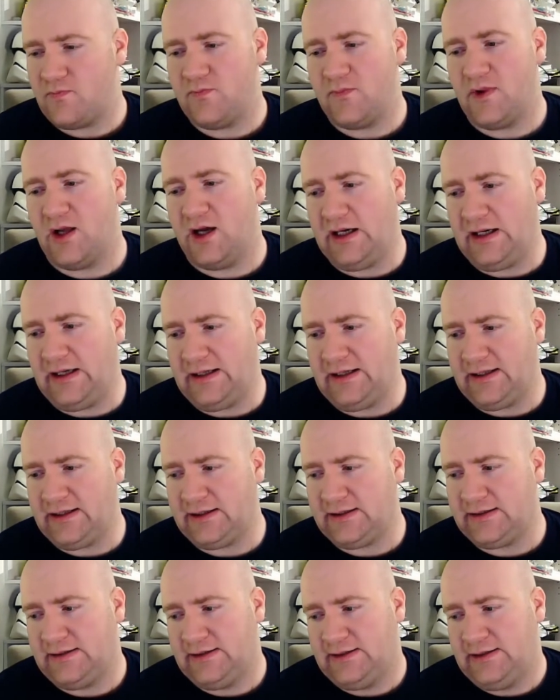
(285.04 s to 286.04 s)
I
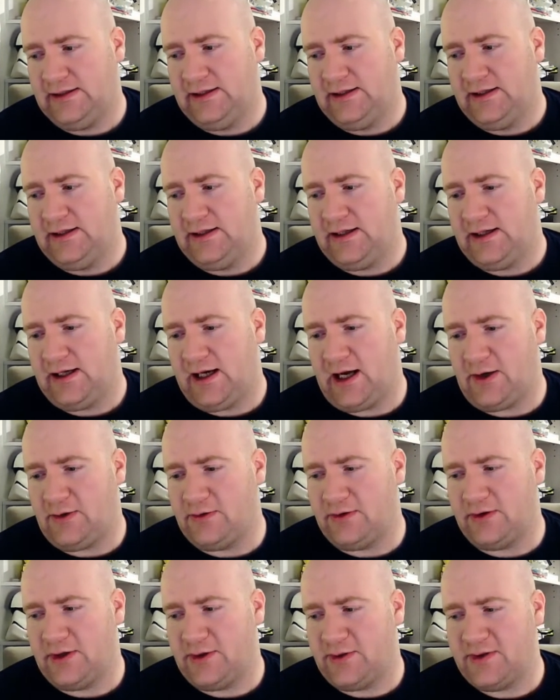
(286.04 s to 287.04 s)

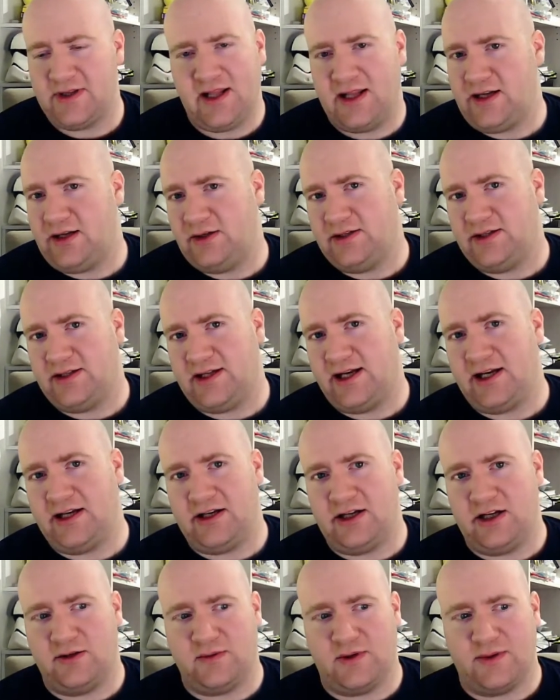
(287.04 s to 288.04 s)
don't know, they
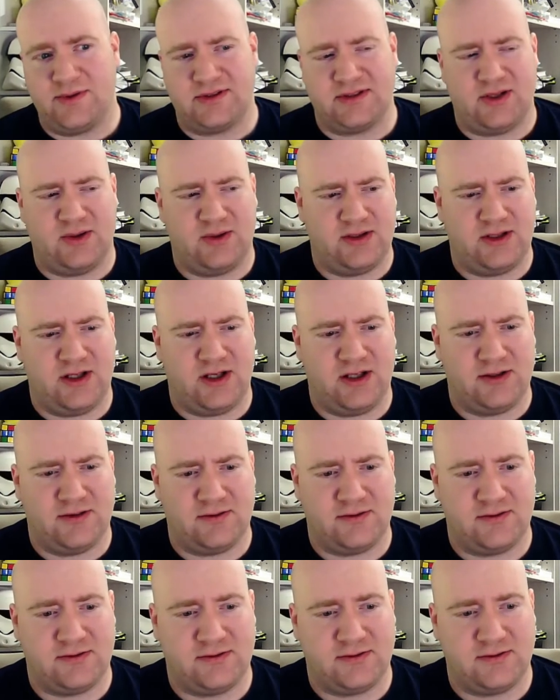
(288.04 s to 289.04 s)
didn't know what was going on,
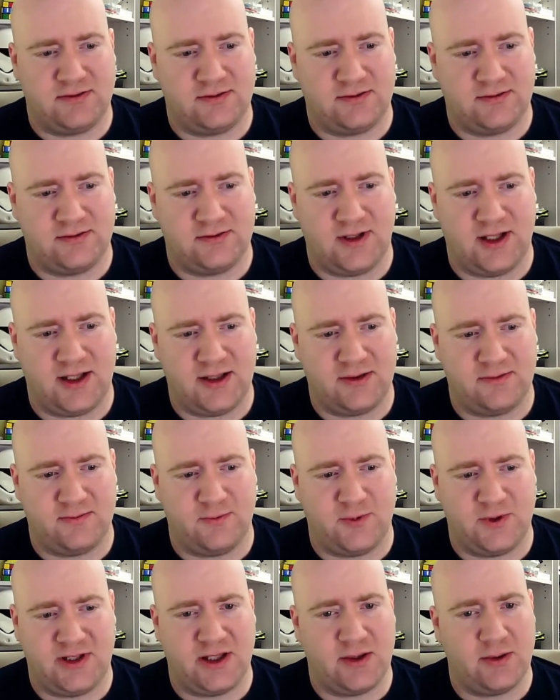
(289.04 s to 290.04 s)
like
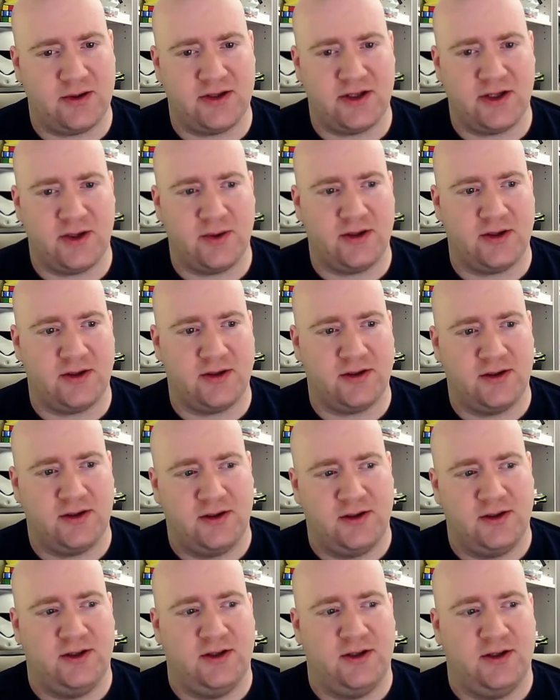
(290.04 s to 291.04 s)
what they were doing.
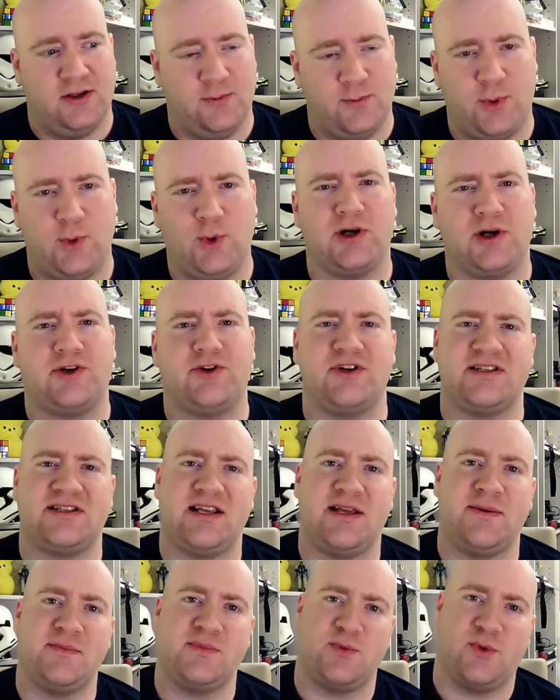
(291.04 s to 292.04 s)
Poor Chris
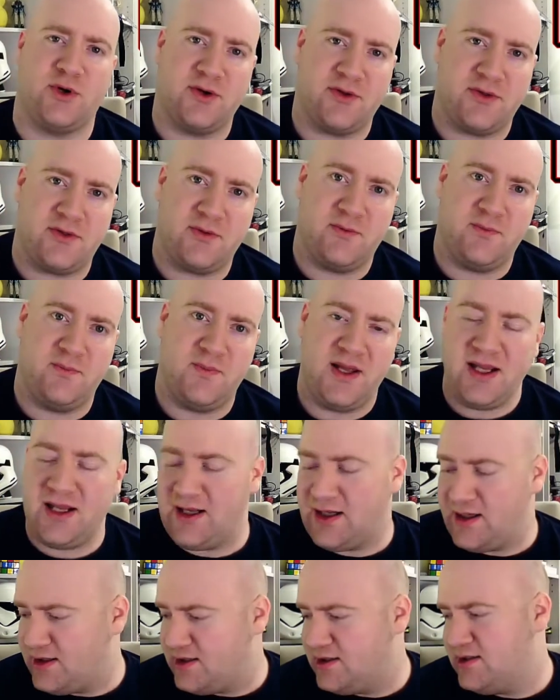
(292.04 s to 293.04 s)
Hemsworth,
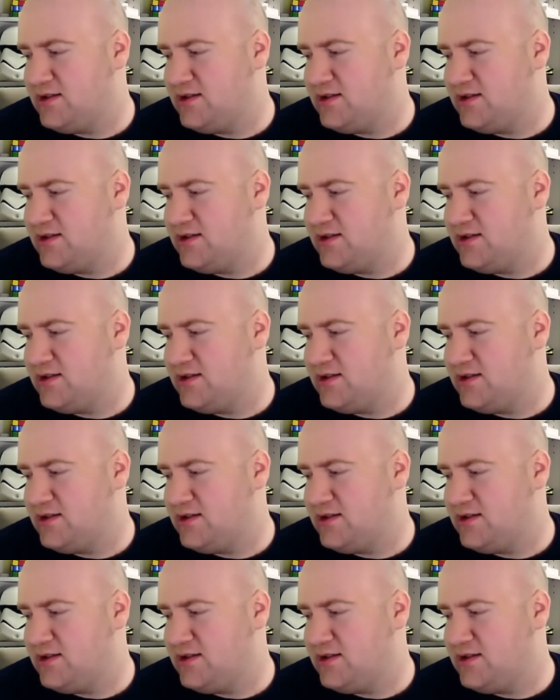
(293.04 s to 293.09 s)
man.